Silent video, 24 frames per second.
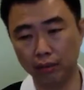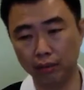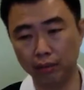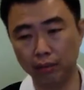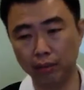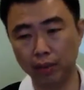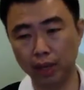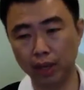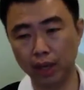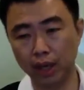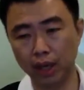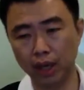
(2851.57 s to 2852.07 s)

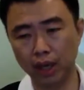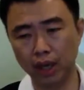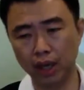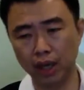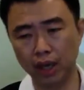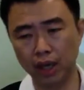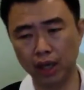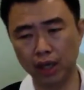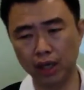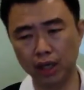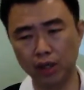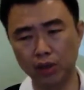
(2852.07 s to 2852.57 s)

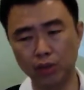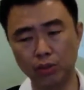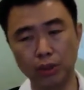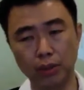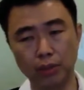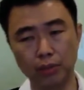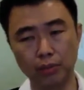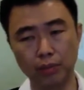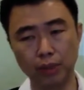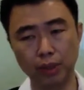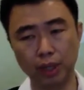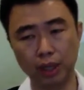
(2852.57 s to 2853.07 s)
May need to be
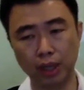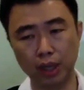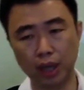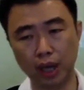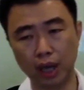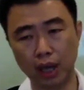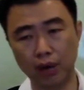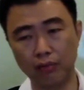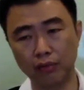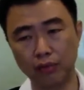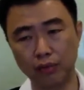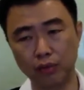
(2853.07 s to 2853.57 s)
a bit
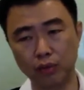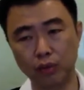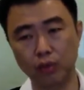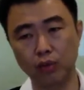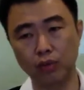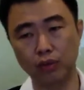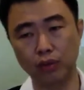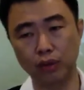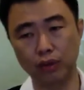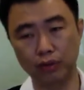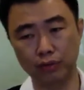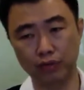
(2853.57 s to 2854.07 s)
careful
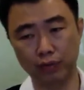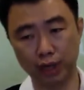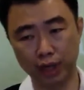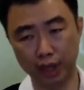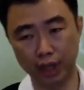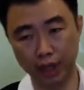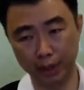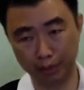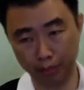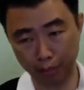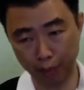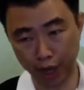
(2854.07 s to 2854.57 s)
with
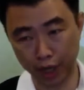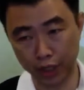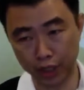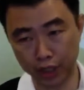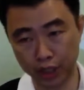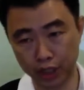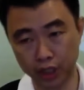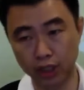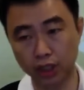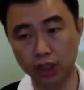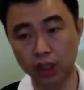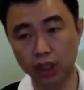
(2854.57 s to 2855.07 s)

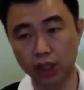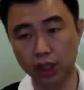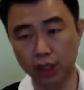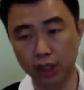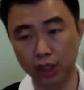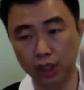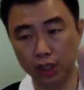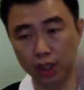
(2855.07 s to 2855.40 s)
depression,